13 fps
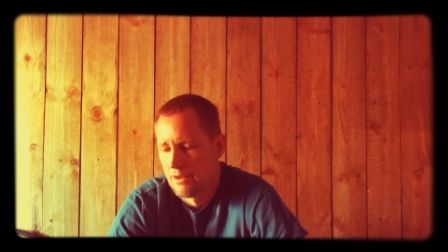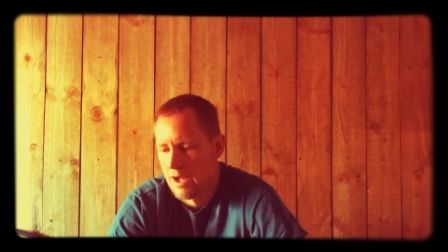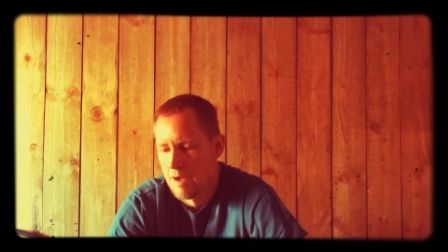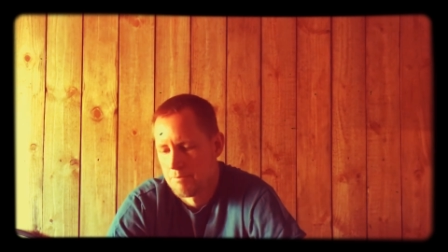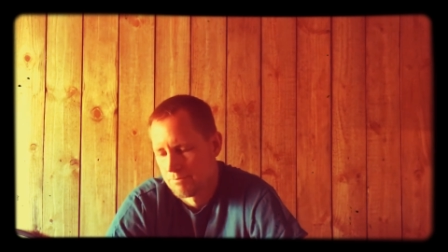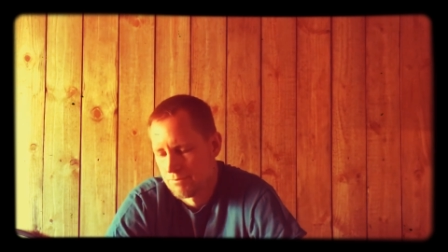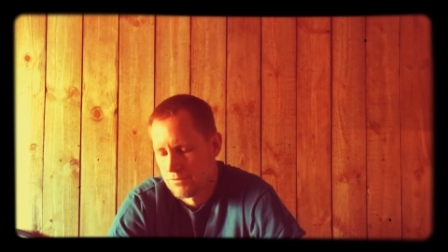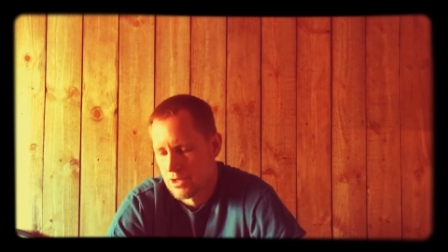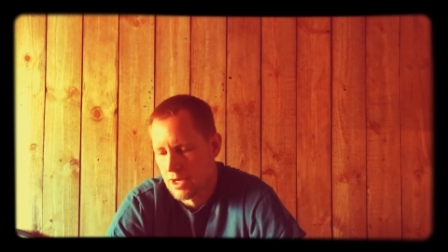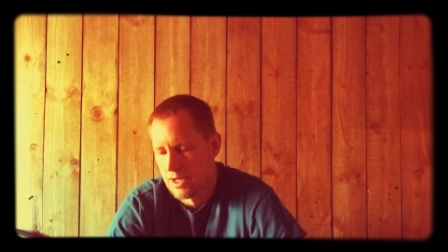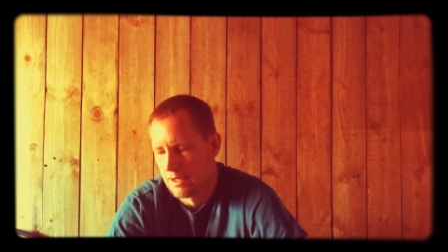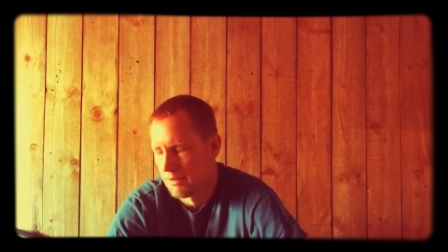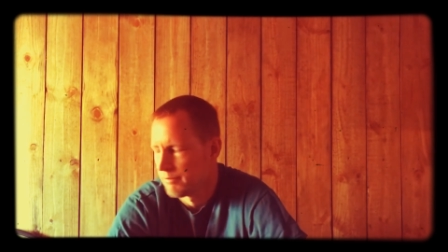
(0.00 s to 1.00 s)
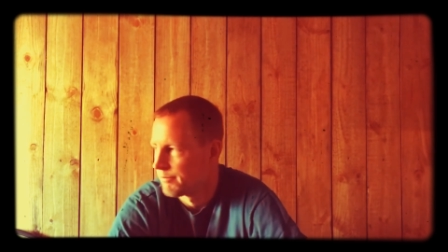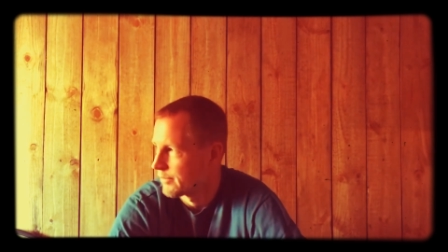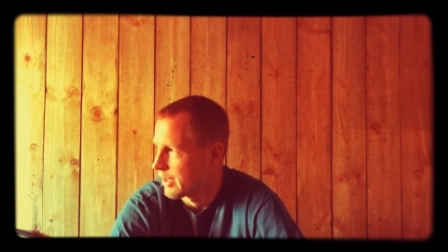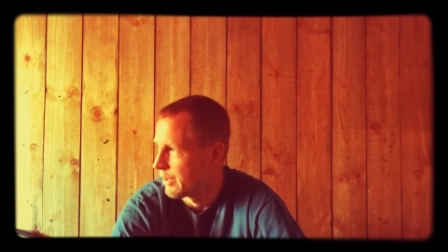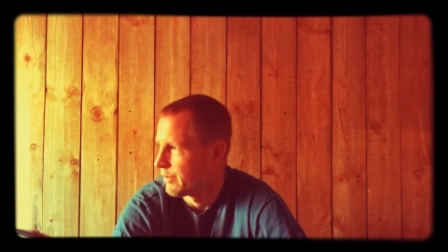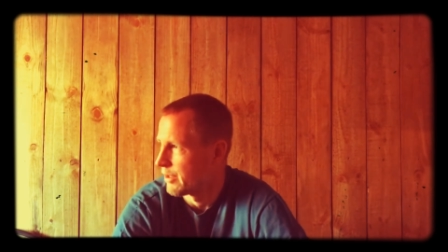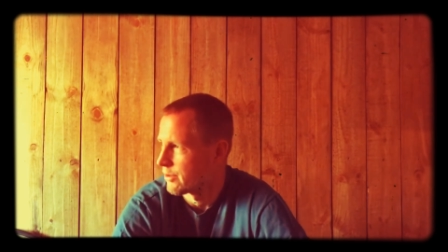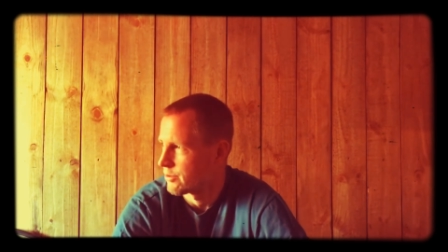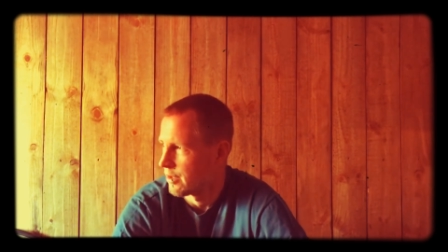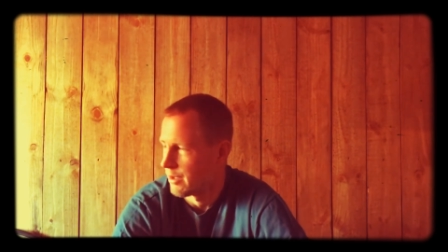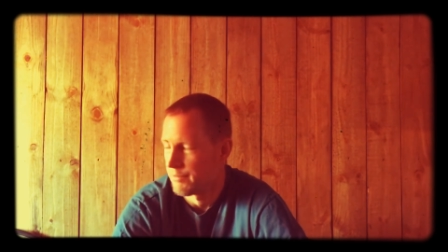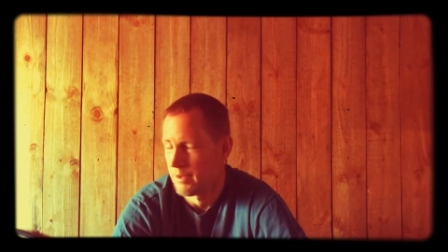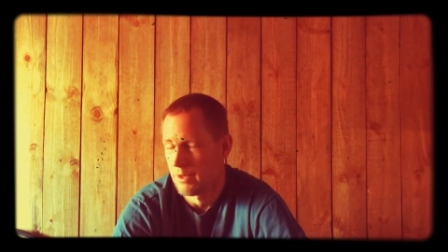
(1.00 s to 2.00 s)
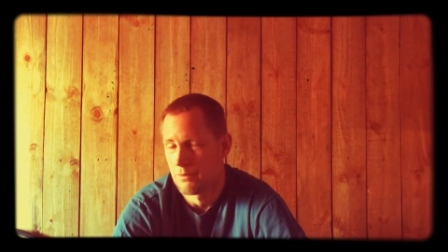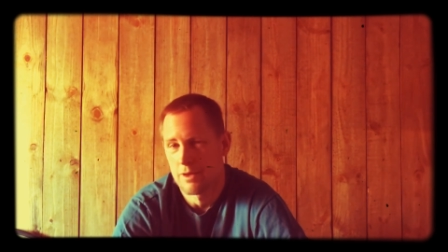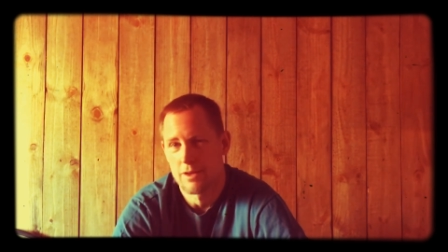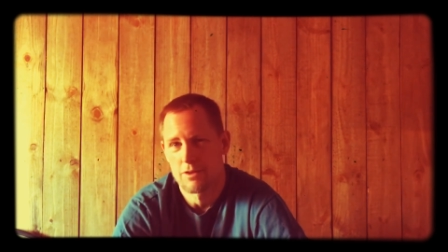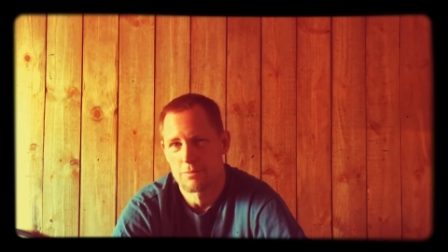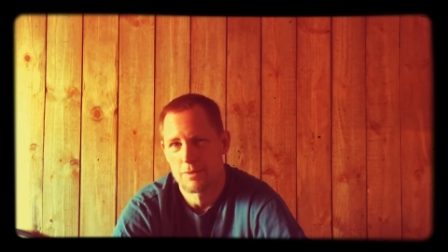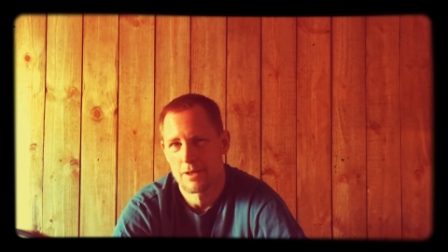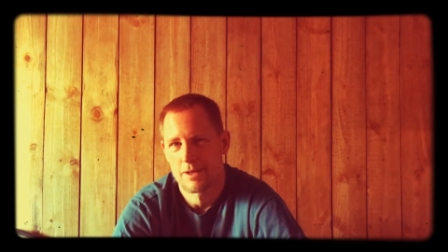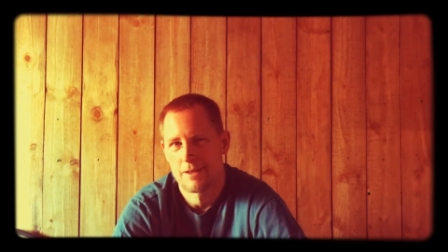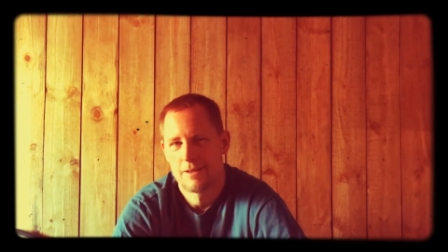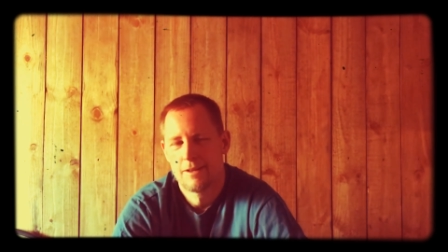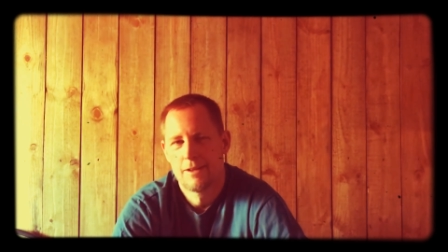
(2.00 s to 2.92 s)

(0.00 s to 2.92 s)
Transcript: I'm trying to get rid of stuff anyways, but